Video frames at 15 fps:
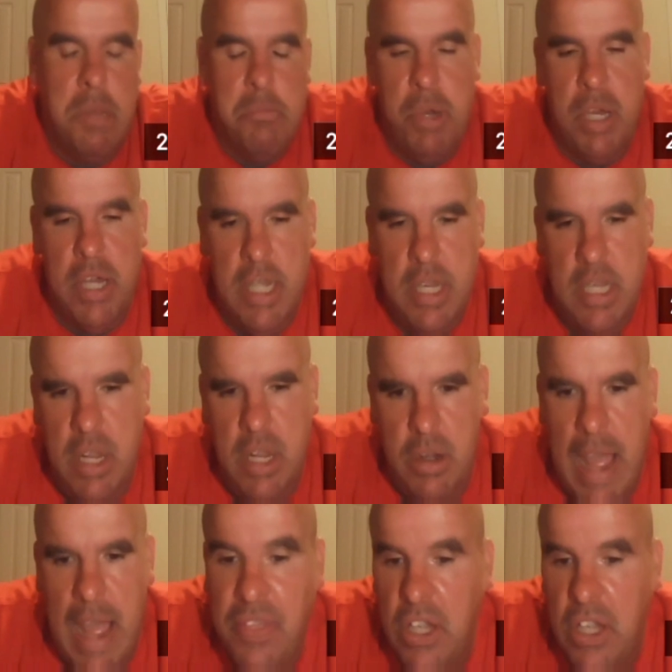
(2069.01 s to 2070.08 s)
But,
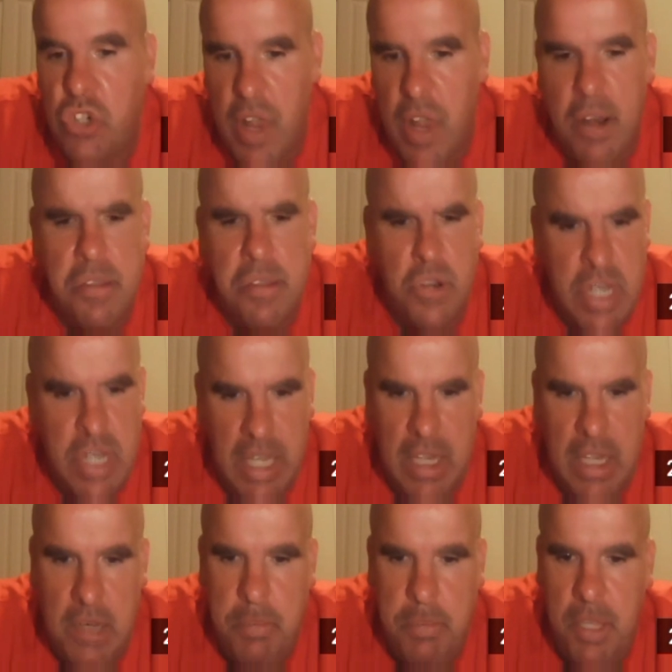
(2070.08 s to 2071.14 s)
I think trainers are
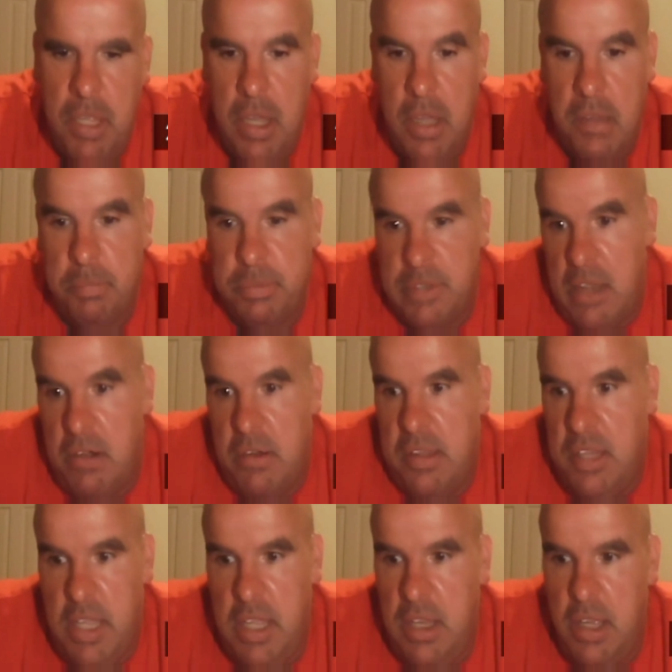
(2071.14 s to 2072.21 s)
needed because players
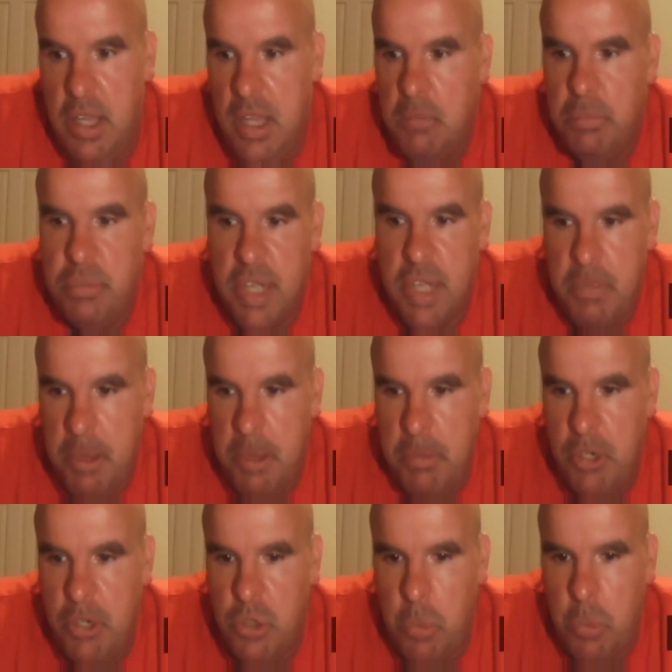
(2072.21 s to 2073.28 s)
need people
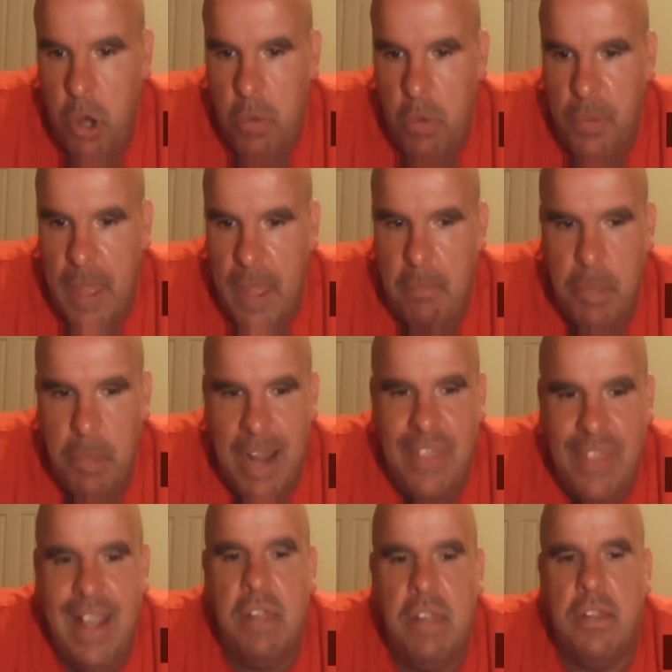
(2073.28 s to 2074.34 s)
to work with them. But I
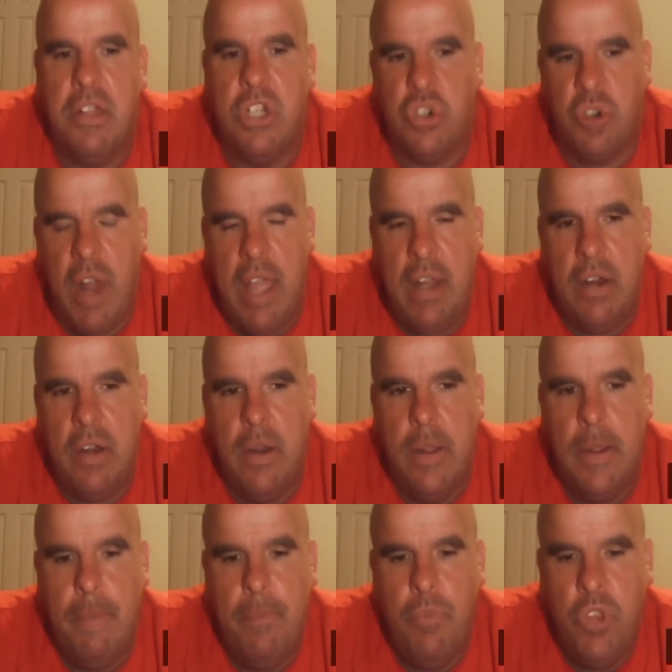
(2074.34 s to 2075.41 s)
think as a trainer,
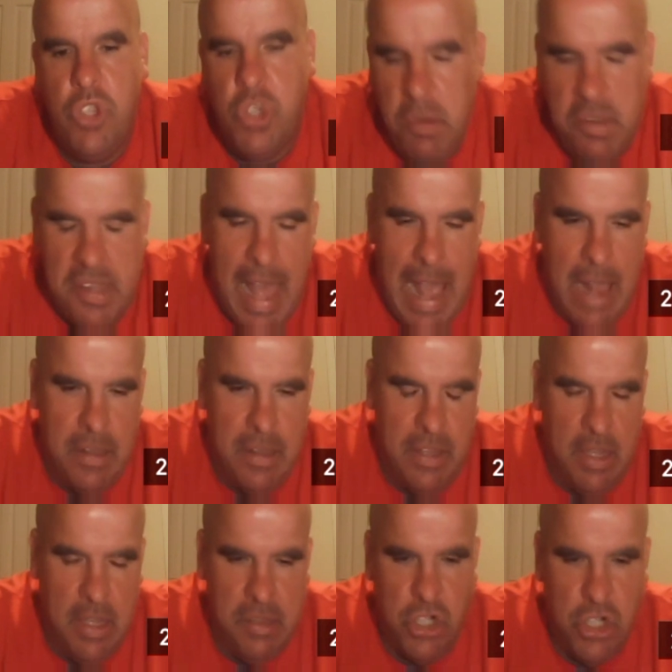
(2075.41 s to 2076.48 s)
two sides. I
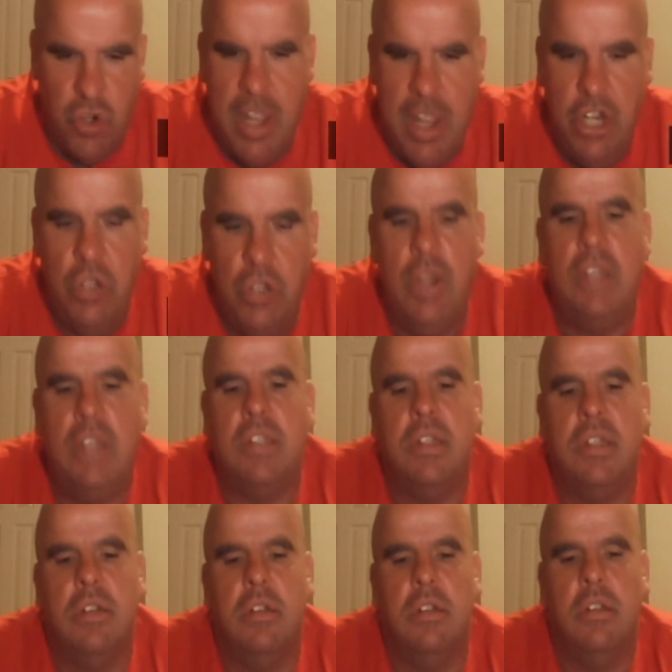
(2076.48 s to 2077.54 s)
think as a trainer, you need
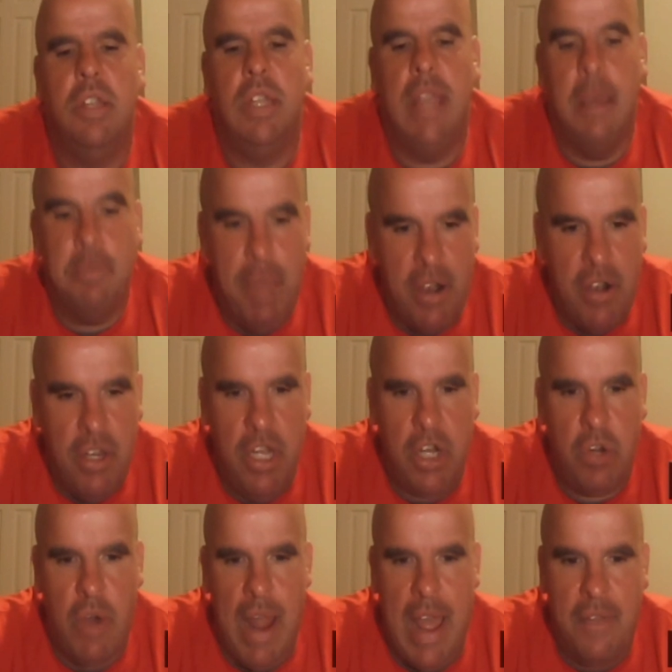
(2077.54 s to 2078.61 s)
to get better at your
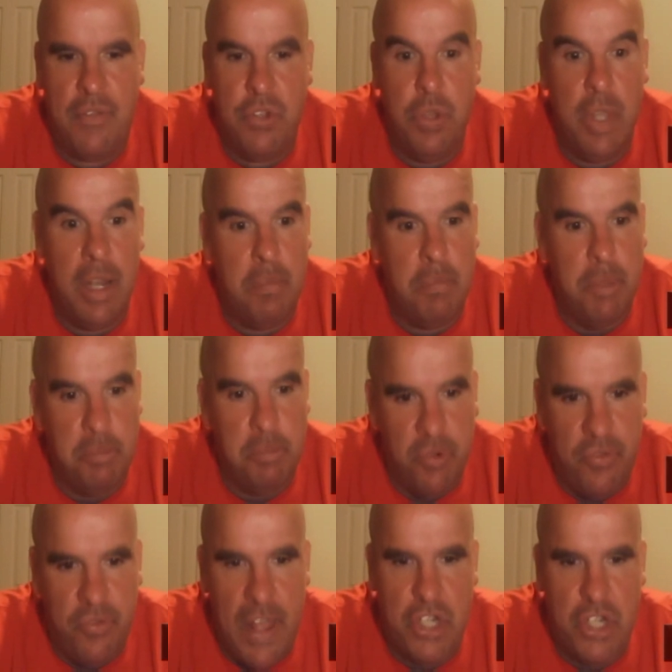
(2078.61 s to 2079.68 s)
craft. You got to be
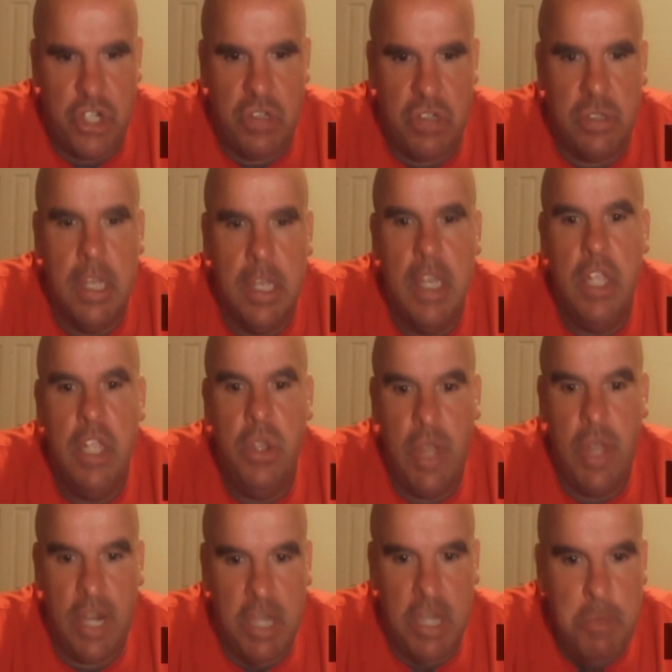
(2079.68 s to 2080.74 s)
professional. You got
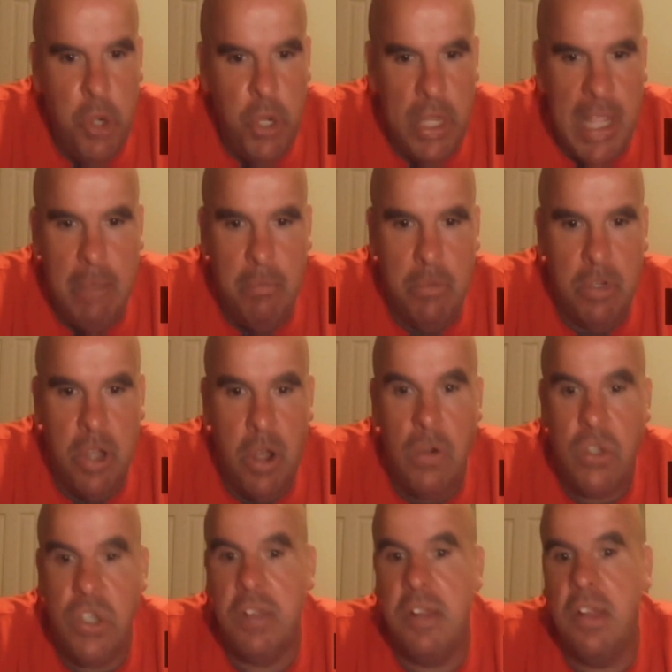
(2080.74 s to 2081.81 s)
to communicate with
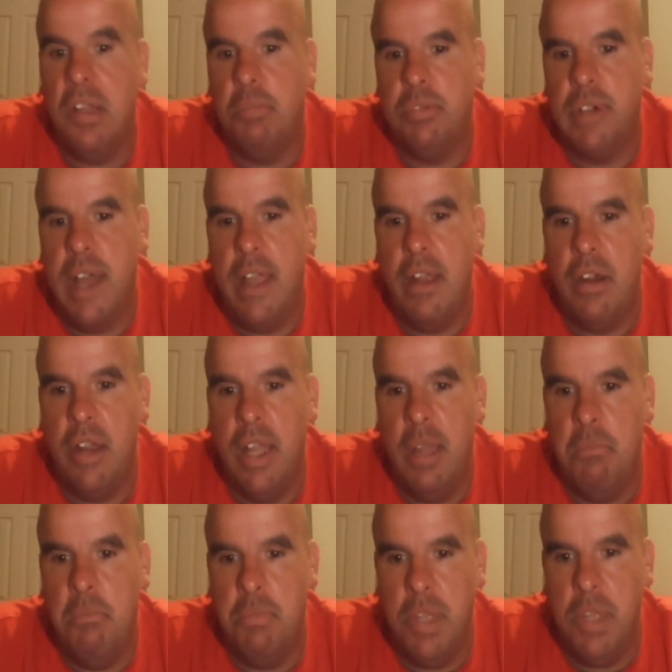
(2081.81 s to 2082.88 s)
coaches and the player
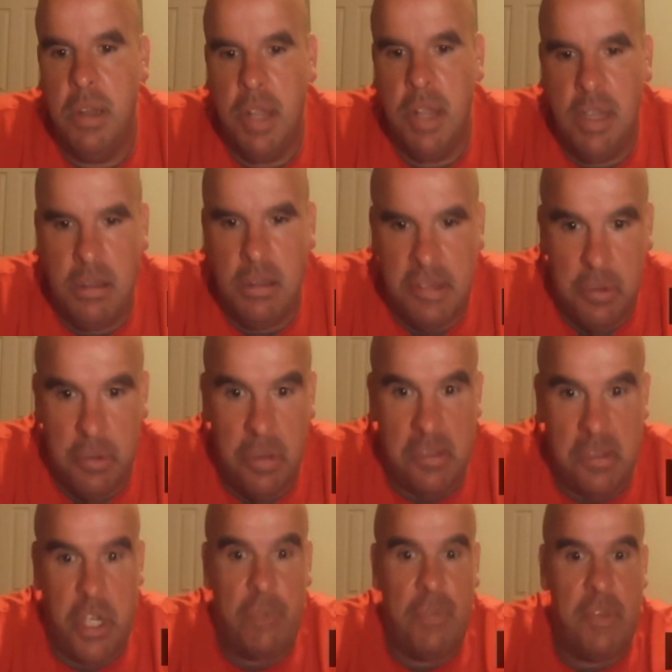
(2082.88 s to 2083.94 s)
and
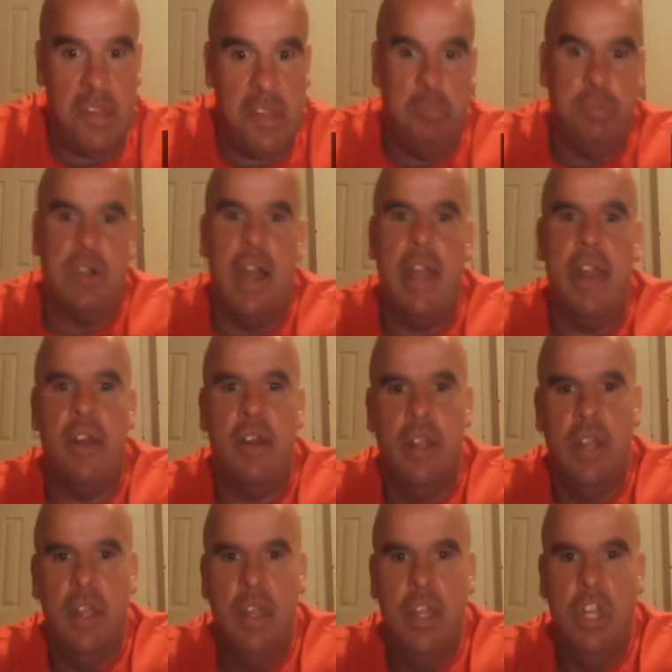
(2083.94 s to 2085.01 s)
service the player,
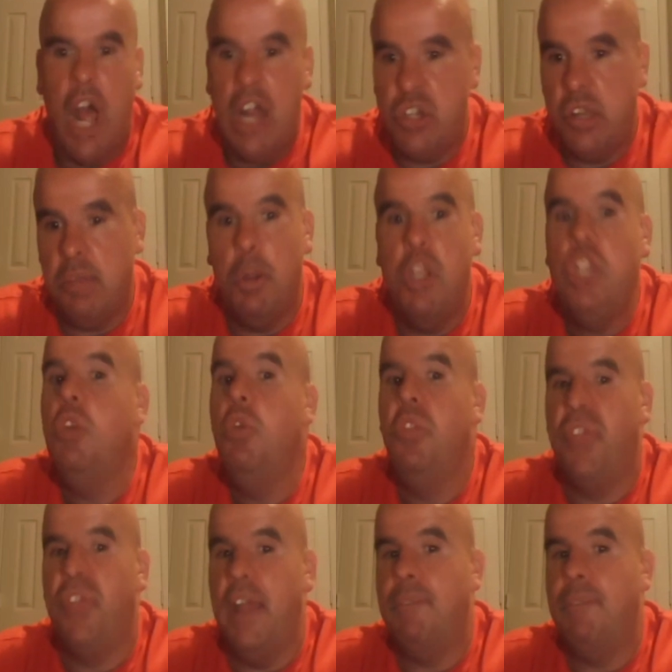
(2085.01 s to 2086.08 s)
not just what you
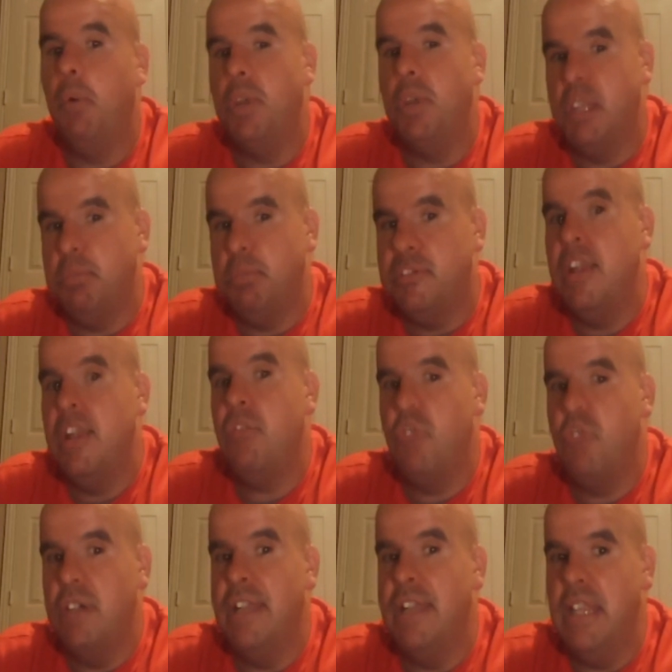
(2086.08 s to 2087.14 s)
think, but what the player
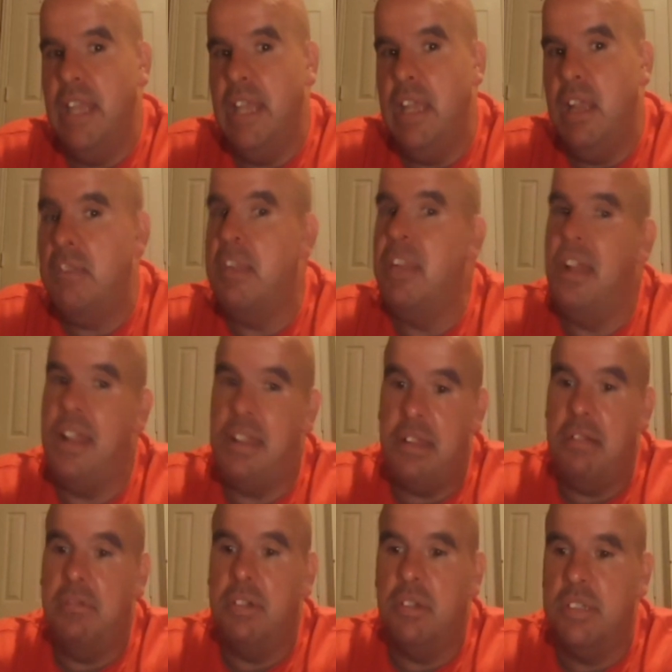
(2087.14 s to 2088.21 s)
really needs. And that's a
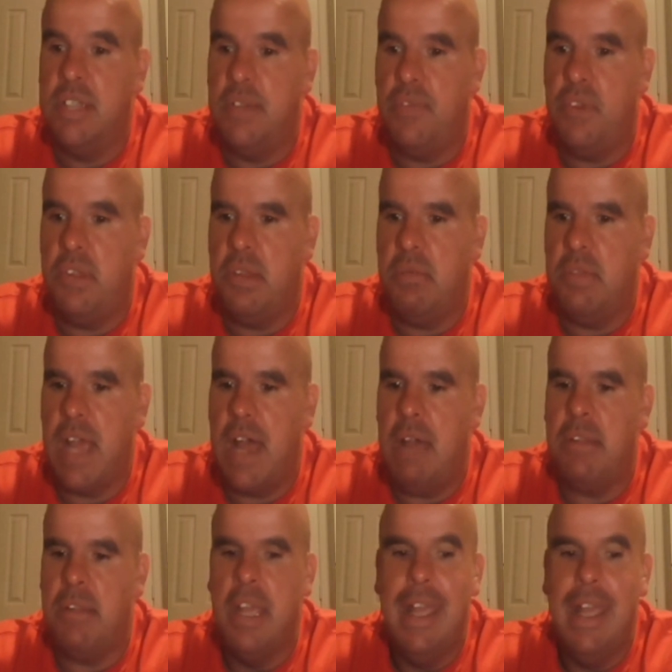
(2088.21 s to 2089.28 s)
little different sometimes.